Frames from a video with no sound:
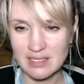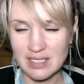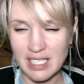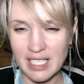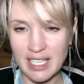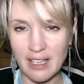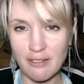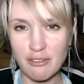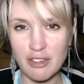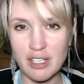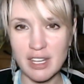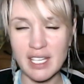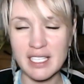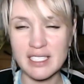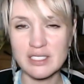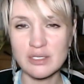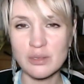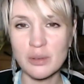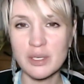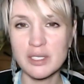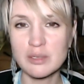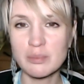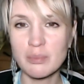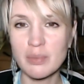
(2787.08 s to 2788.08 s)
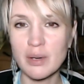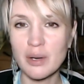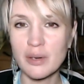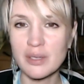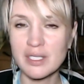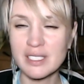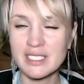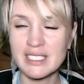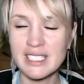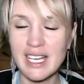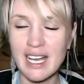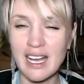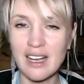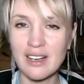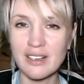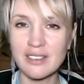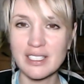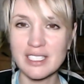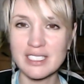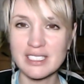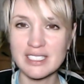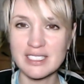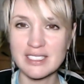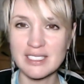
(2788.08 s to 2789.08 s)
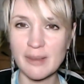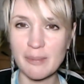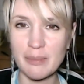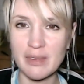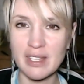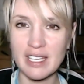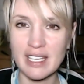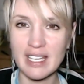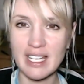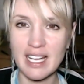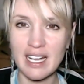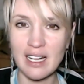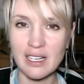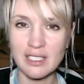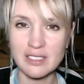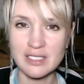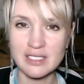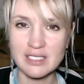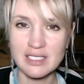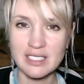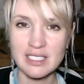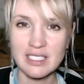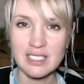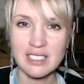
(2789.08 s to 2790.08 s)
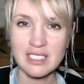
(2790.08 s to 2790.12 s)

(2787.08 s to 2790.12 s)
Like, everything's always broken down into something else.